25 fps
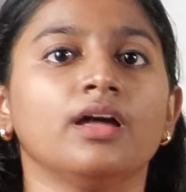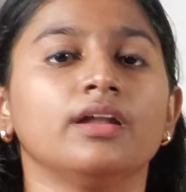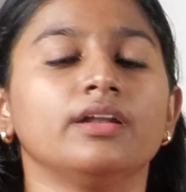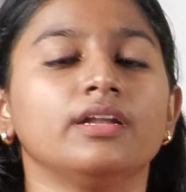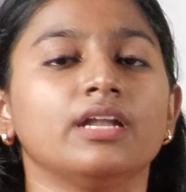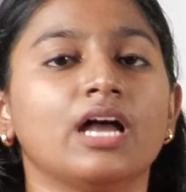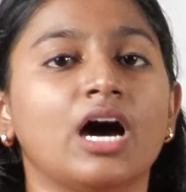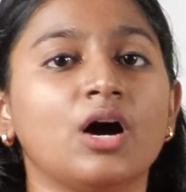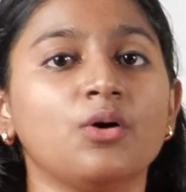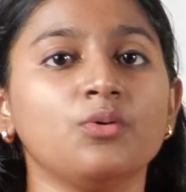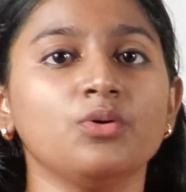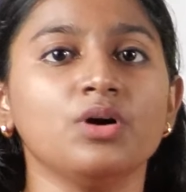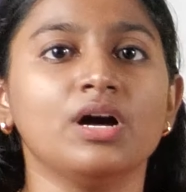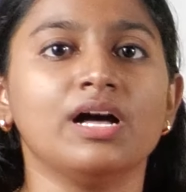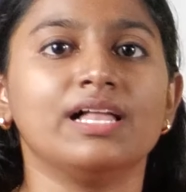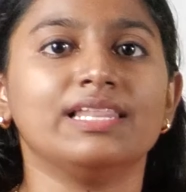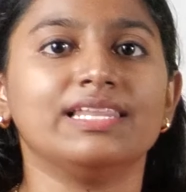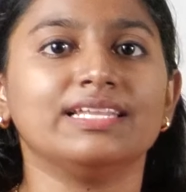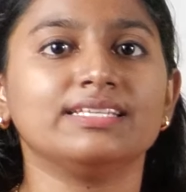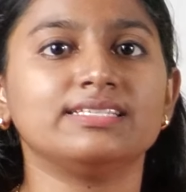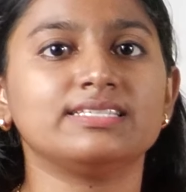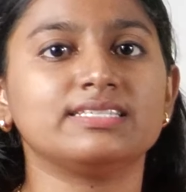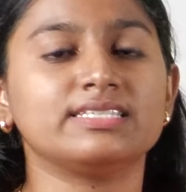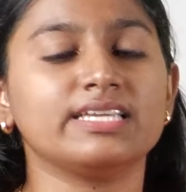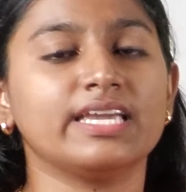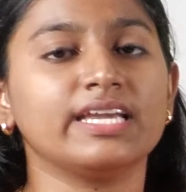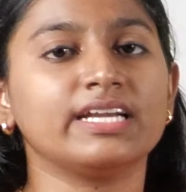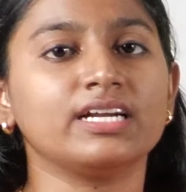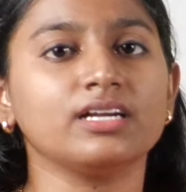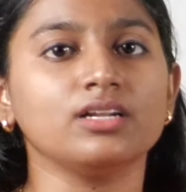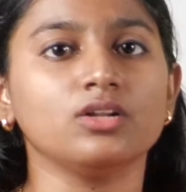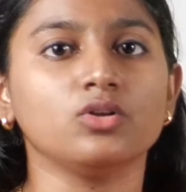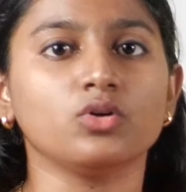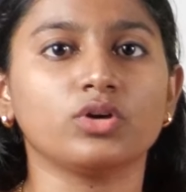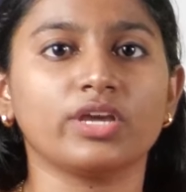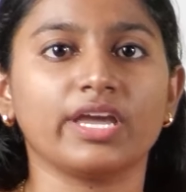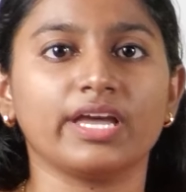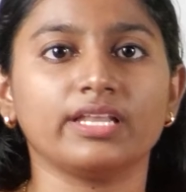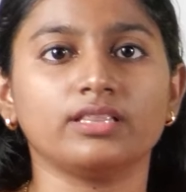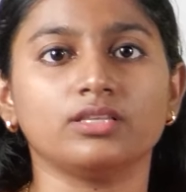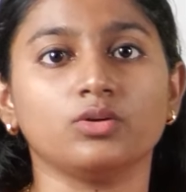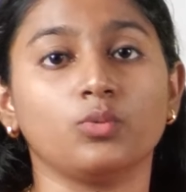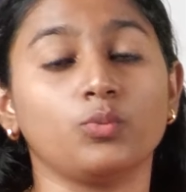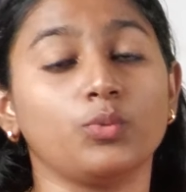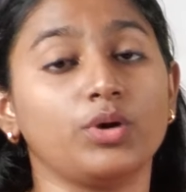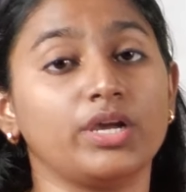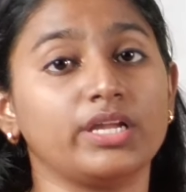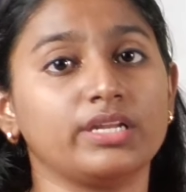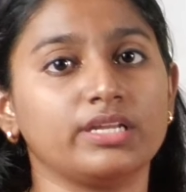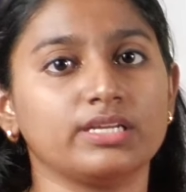Now let's take a look at the
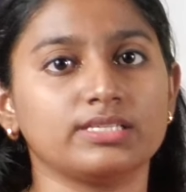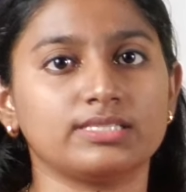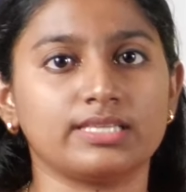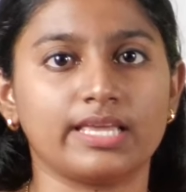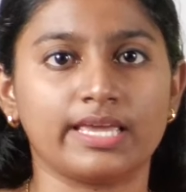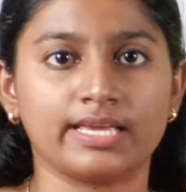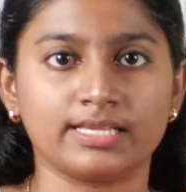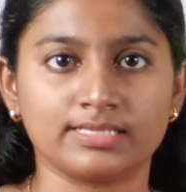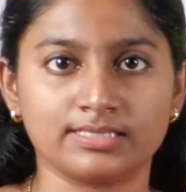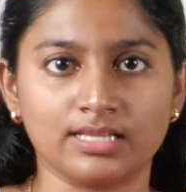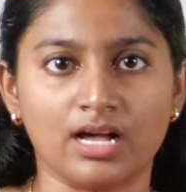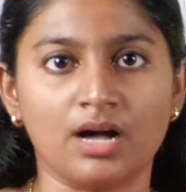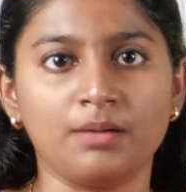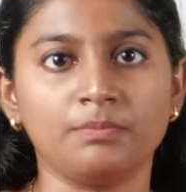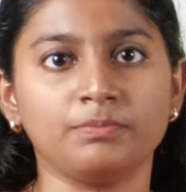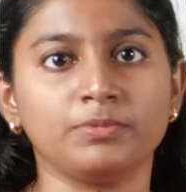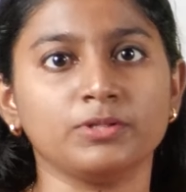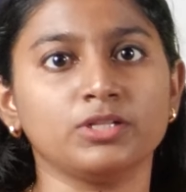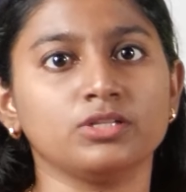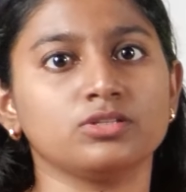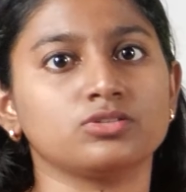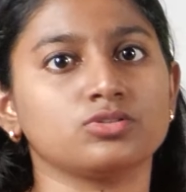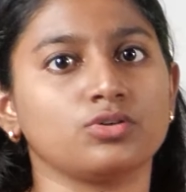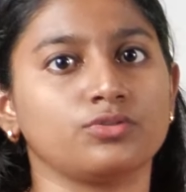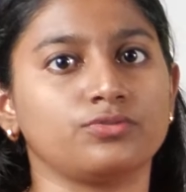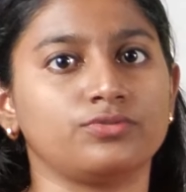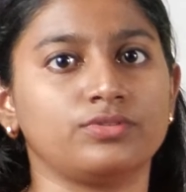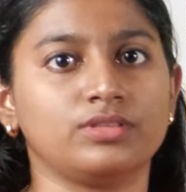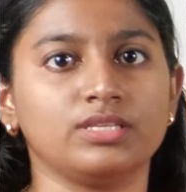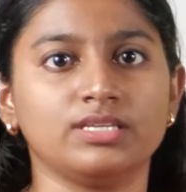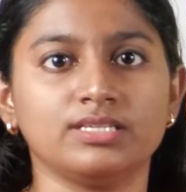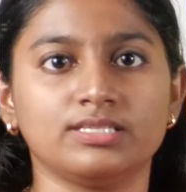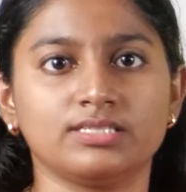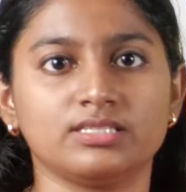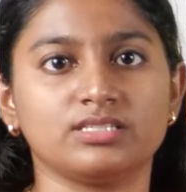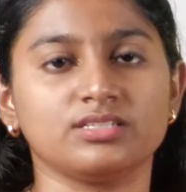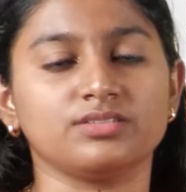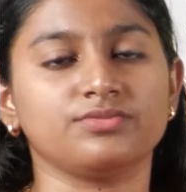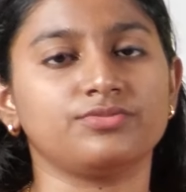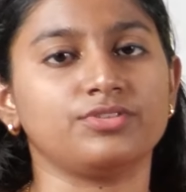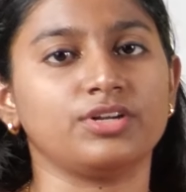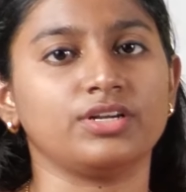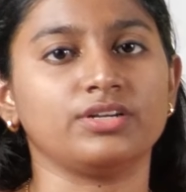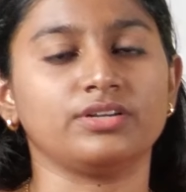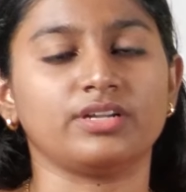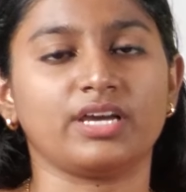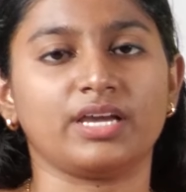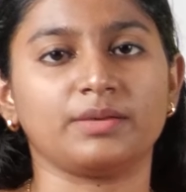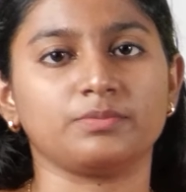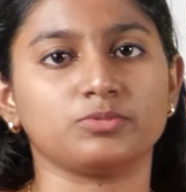various examples of these
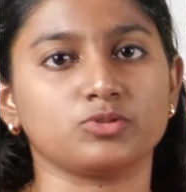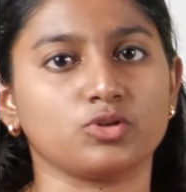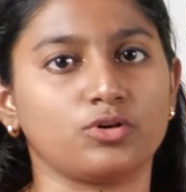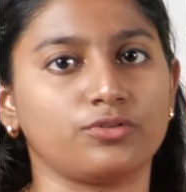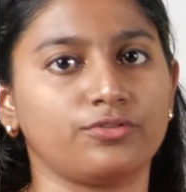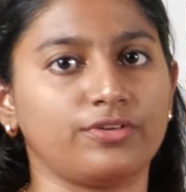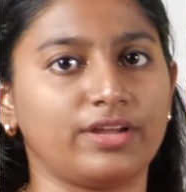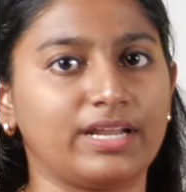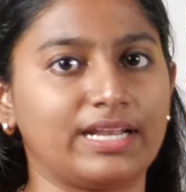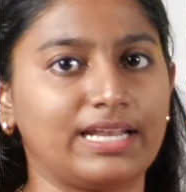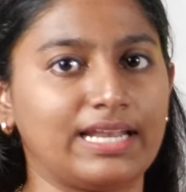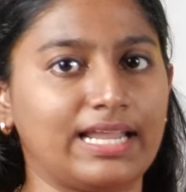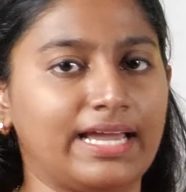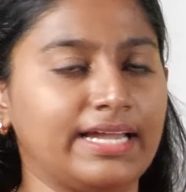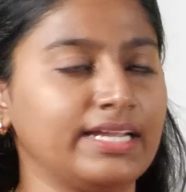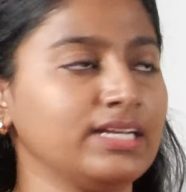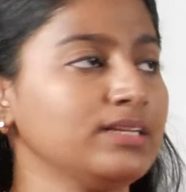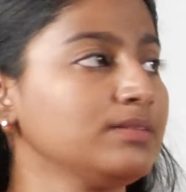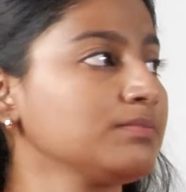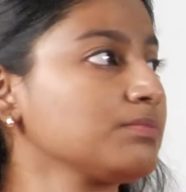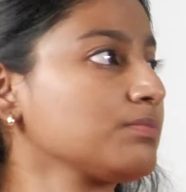different types of headline.